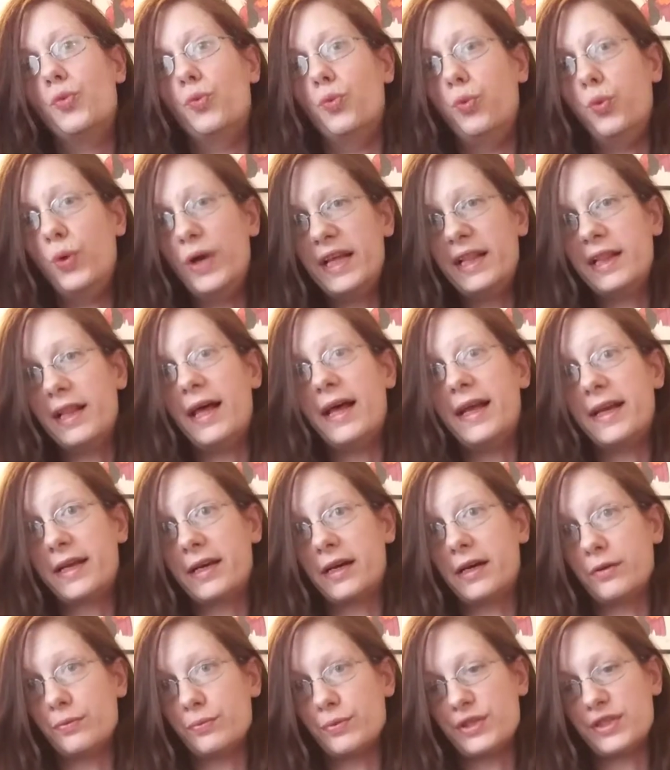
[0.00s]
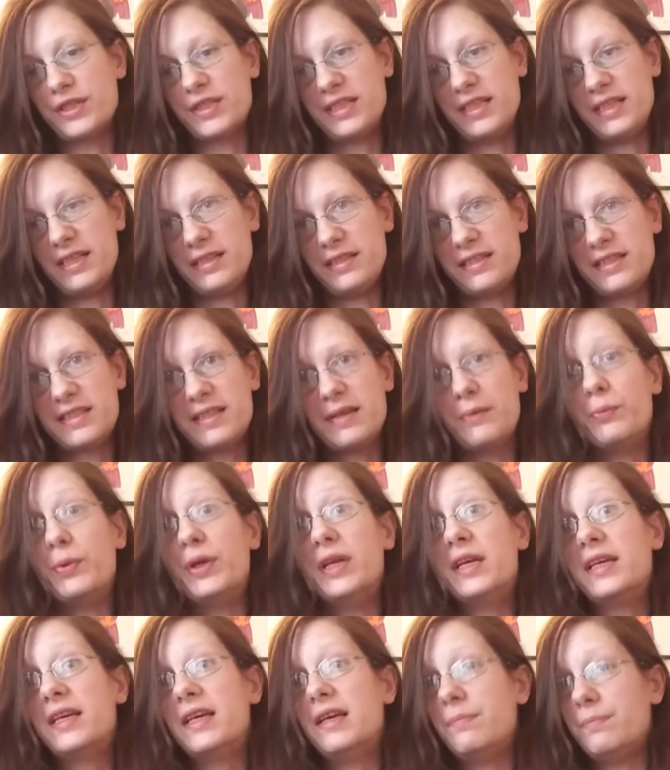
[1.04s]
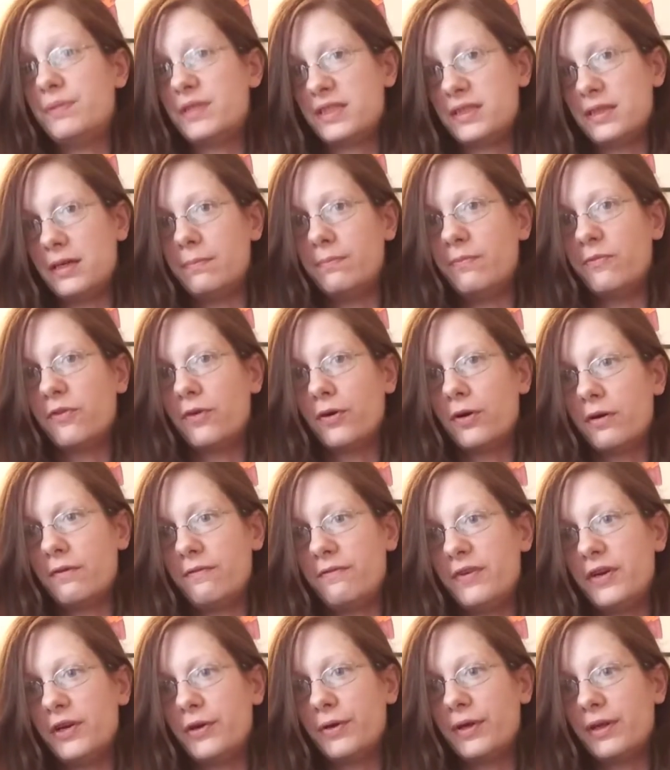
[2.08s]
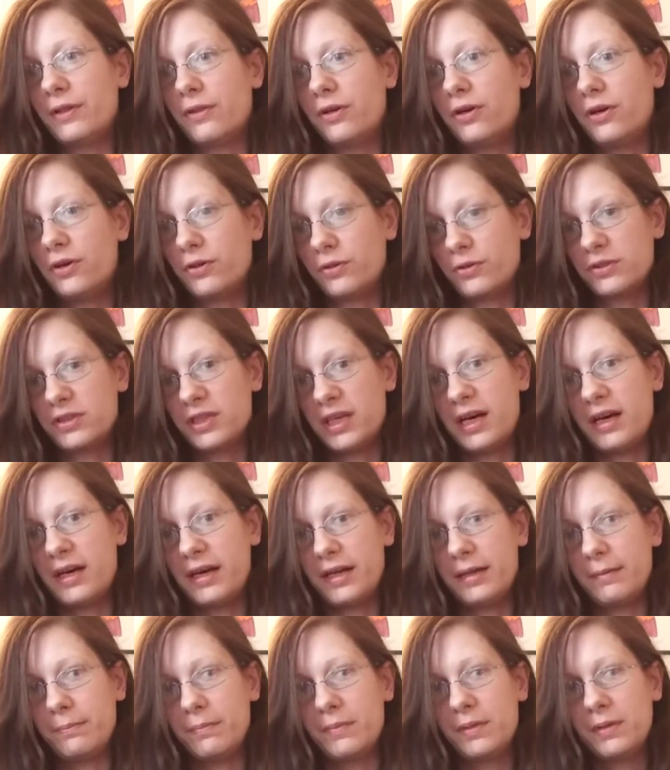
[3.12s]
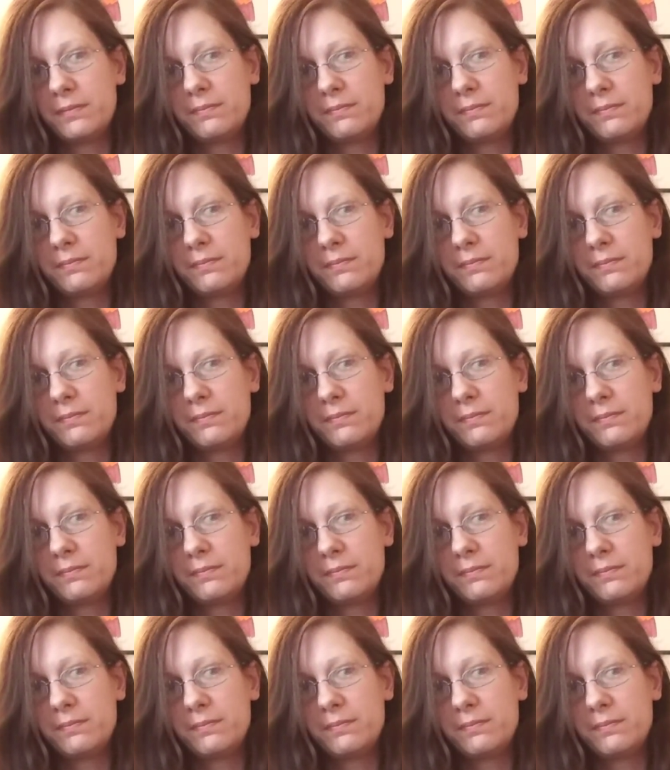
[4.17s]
We like our receipts and we keep them for a very long time.